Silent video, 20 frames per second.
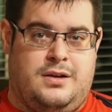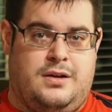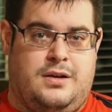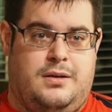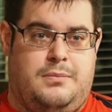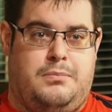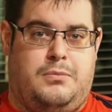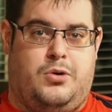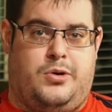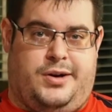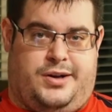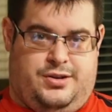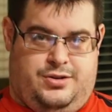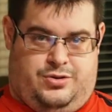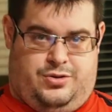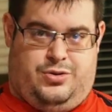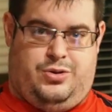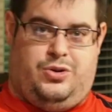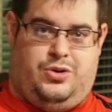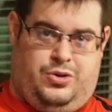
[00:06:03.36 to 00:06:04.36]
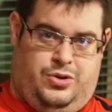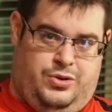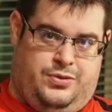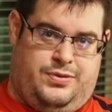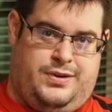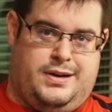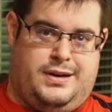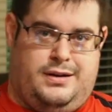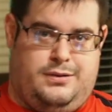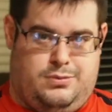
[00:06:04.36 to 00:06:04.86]
more controlled,
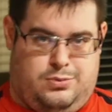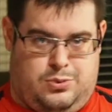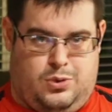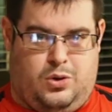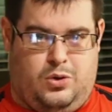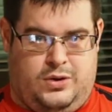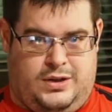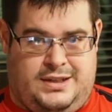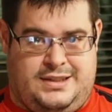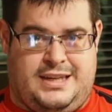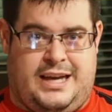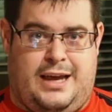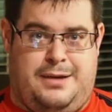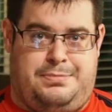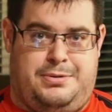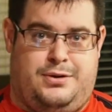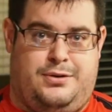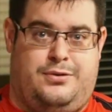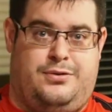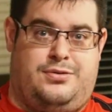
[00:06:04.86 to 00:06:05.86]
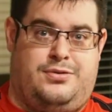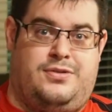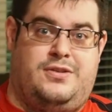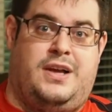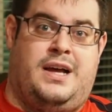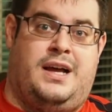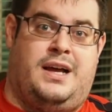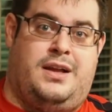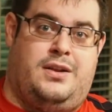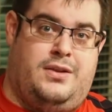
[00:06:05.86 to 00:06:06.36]
very rolly type of
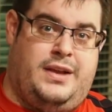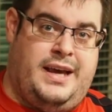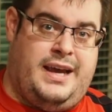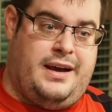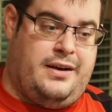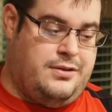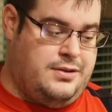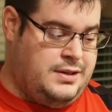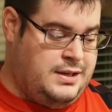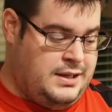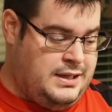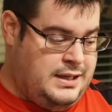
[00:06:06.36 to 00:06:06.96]
layout.